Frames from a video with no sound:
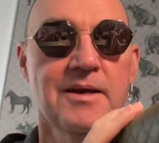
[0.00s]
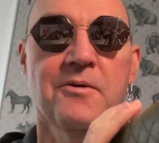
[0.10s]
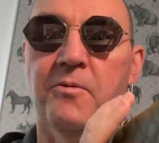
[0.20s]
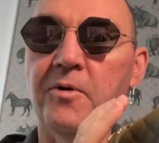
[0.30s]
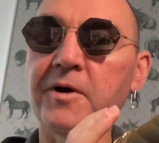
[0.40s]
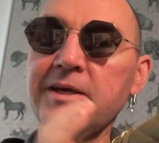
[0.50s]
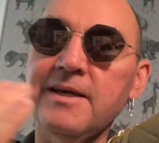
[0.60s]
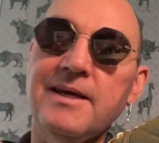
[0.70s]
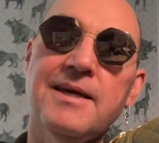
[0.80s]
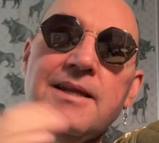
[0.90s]

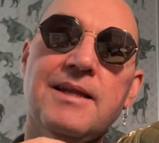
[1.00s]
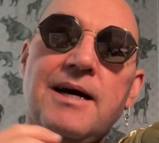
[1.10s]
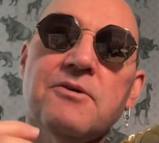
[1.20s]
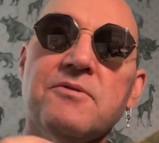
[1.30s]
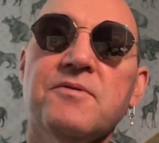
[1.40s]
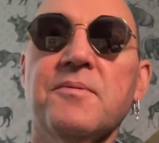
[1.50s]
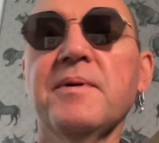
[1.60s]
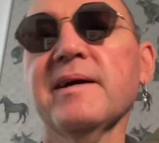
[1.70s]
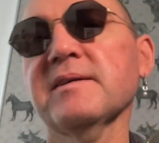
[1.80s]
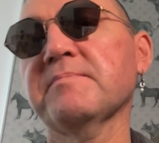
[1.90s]
working in and out of your
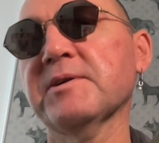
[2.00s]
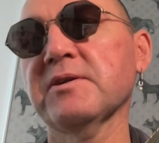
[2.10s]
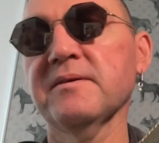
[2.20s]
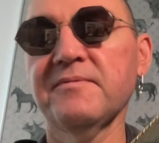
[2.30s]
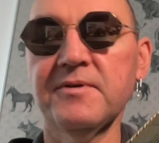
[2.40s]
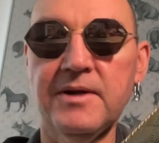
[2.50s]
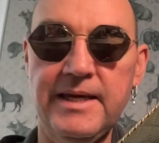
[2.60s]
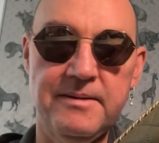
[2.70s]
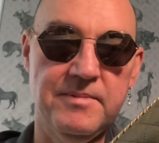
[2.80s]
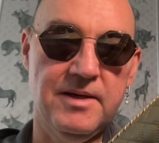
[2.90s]
bag, especially if you're
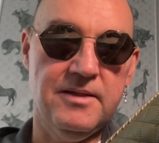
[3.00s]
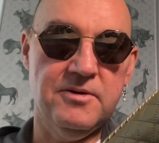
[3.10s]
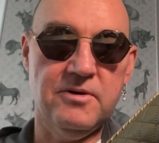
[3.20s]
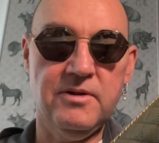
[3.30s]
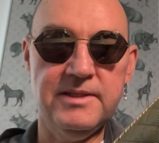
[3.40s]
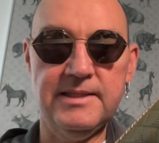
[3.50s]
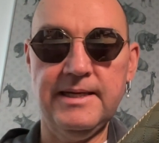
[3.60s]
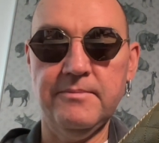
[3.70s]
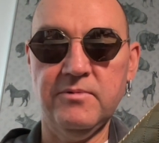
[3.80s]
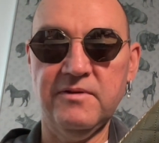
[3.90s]
like me and you're all the
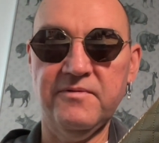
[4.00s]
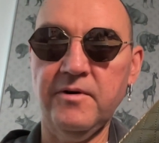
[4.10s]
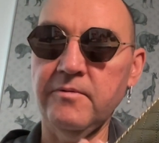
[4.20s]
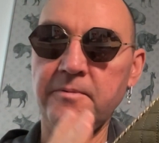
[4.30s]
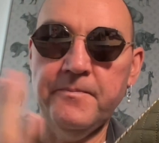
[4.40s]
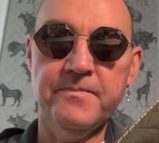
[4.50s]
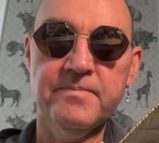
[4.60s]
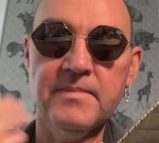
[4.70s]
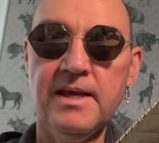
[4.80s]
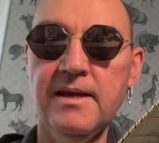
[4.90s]
time on the phone,
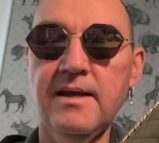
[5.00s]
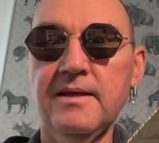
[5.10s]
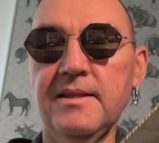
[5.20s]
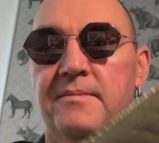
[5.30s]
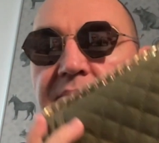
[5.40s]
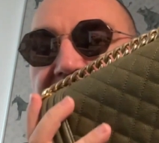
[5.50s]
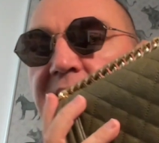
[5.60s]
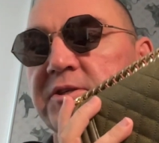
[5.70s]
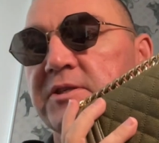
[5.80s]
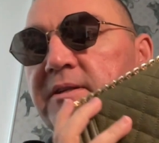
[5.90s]
then
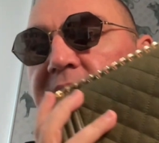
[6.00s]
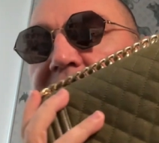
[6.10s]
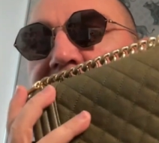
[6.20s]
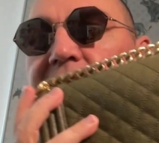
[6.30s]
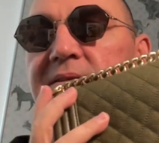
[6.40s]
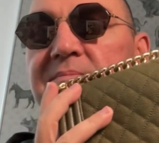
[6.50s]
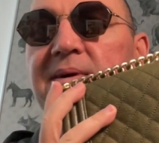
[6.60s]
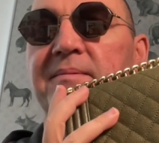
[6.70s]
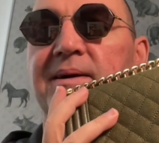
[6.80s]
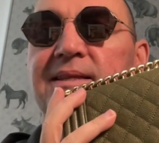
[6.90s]
potentially this
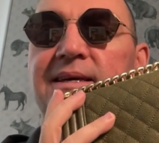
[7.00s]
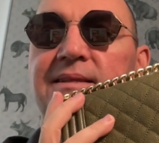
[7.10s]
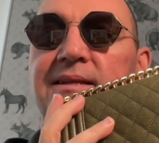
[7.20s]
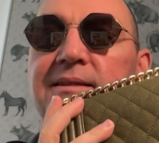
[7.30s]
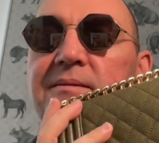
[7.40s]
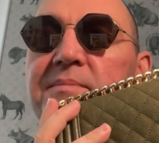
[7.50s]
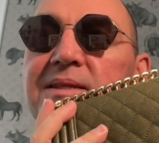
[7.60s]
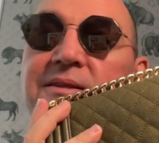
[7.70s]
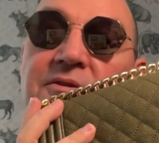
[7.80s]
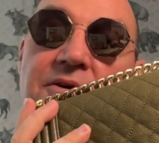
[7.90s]
bag might get a little
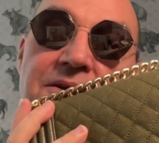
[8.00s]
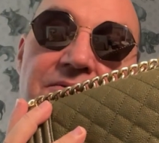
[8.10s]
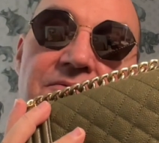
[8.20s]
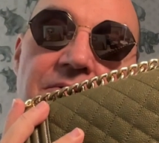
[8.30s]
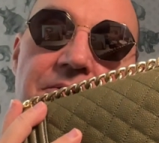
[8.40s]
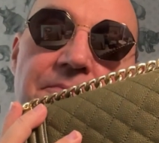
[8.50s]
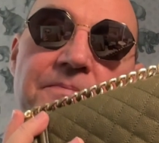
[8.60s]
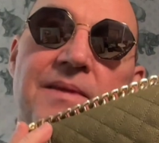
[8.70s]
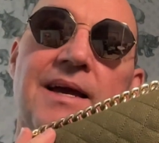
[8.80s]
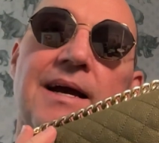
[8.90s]
bit annoying for you.
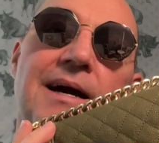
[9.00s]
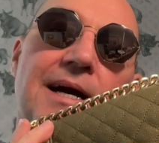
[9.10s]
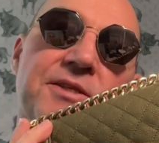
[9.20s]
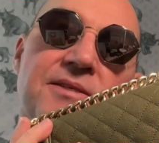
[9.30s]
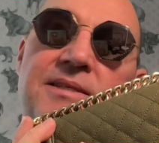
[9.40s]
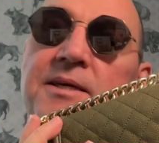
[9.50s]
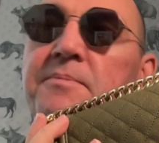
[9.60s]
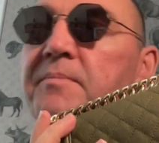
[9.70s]
I just keep